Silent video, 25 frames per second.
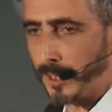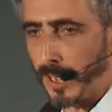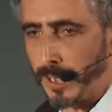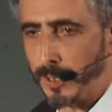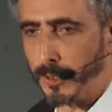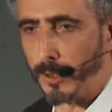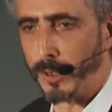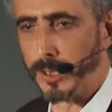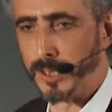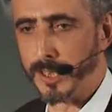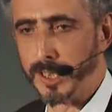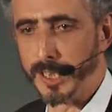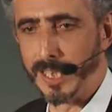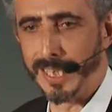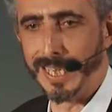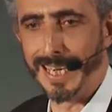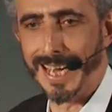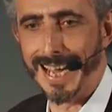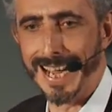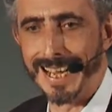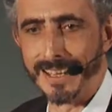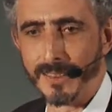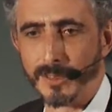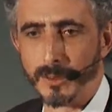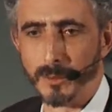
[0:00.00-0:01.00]
psychology
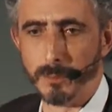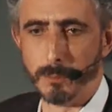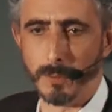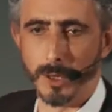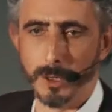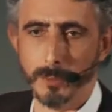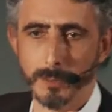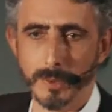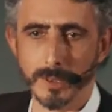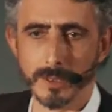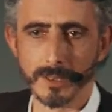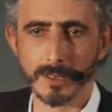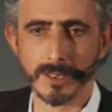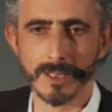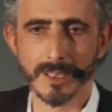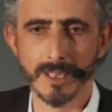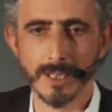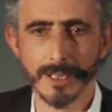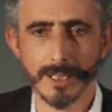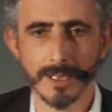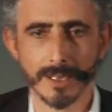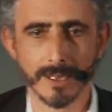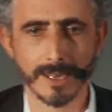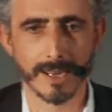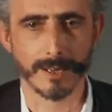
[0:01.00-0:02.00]
at the moment.
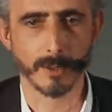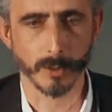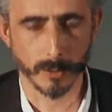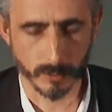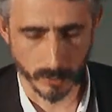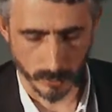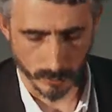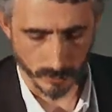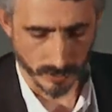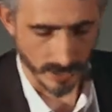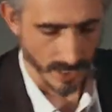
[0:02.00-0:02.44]
There are two